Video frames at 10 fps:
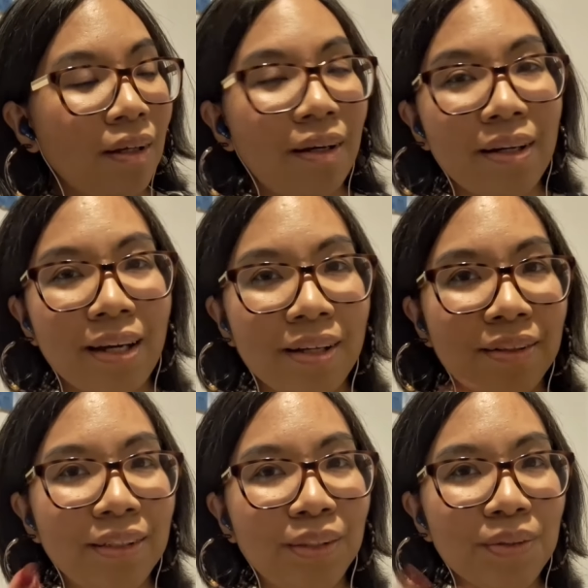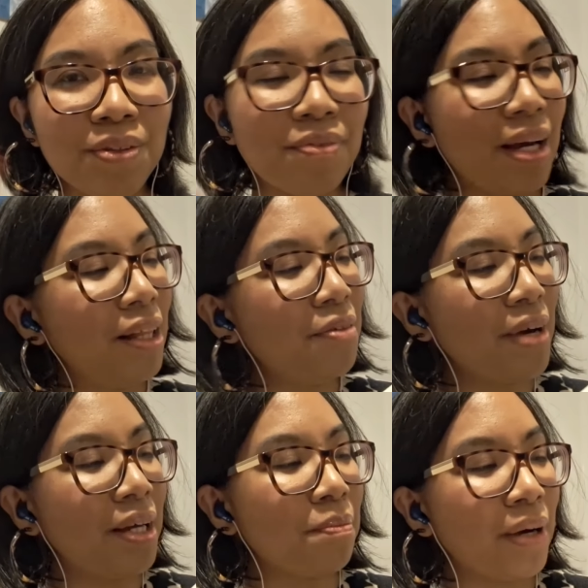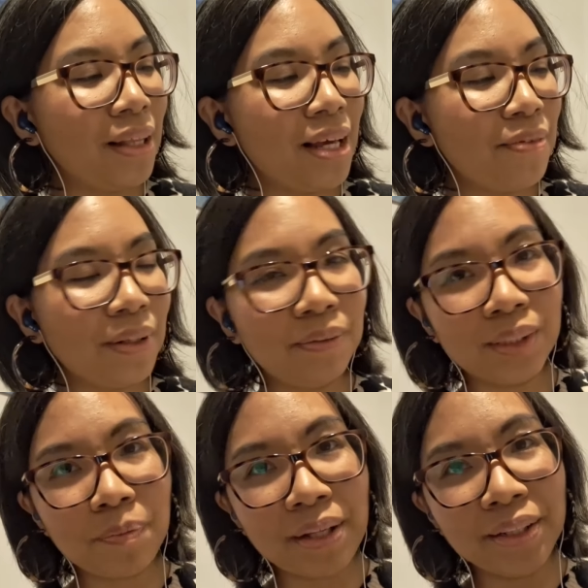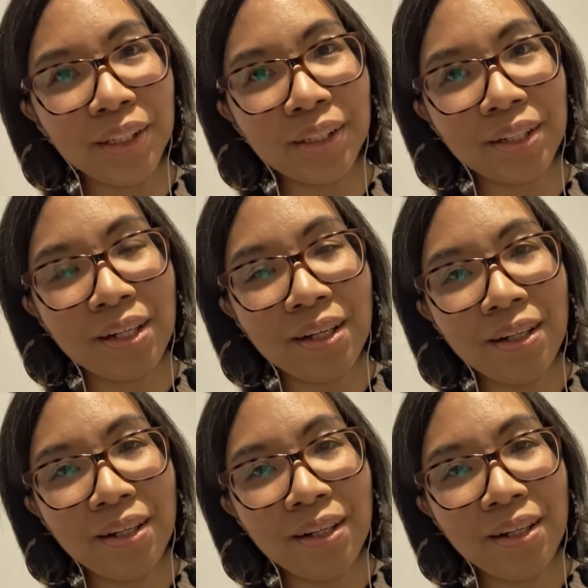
Again, to sort of elevate my level of Spanish.